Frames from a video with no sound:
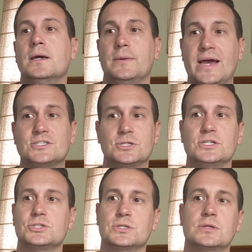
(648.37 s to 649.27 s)

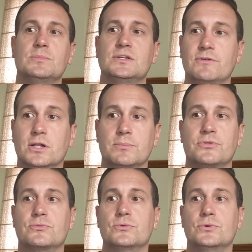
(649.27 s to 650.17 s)
Imagination can be developed
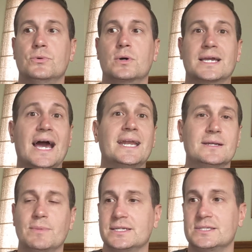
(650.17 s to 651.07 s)
through
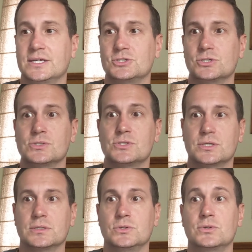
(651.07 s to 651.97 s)
guided meditations,
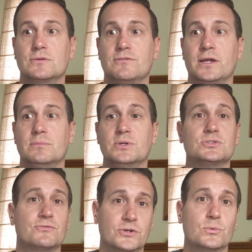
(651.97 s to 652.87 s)
and you can find a bunch
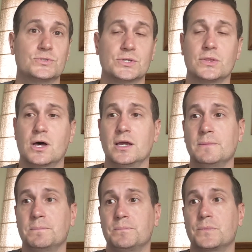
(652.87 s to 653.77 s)
of free ones
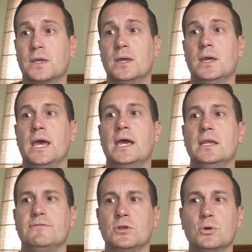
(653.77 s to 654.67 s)
online. And
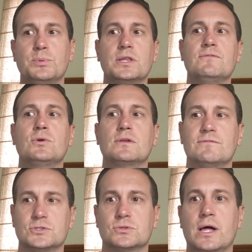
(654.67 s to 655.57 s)
if you don't believe you can
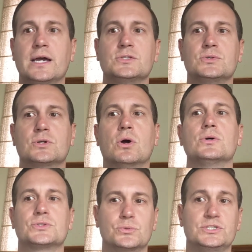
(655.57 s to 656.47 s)
visualize, you can
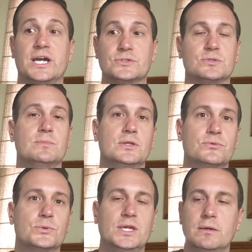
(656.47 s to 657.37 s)
also reach out to me
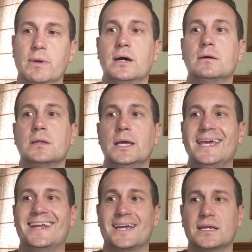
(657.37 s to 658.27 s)
through email,
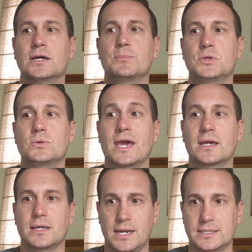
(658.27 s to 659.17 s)
and I can help you get
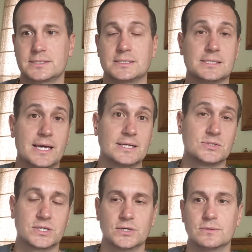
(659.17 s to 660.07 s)
connected to that
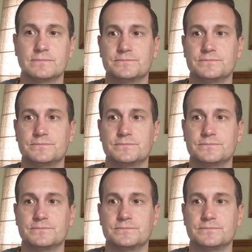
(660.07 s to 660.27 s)
skill.